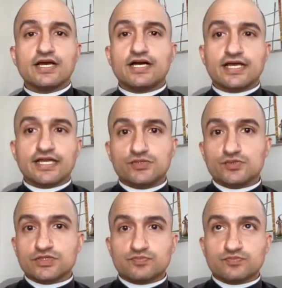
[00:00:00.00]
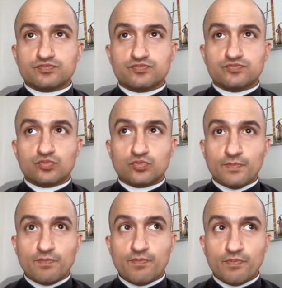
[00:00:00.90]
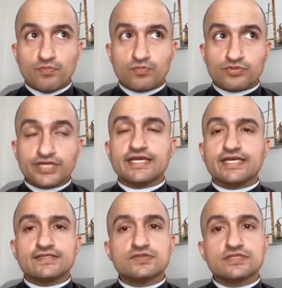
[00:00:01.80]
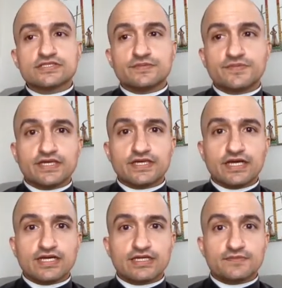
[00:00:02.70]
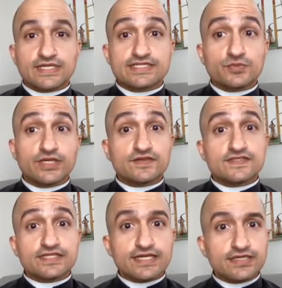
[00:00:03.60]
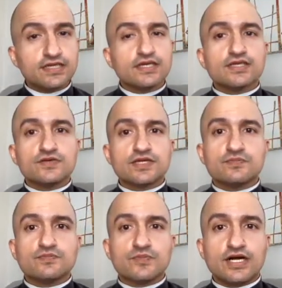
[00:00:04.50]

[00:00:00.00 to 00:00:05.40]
and you want to bring in something that someone else said, you can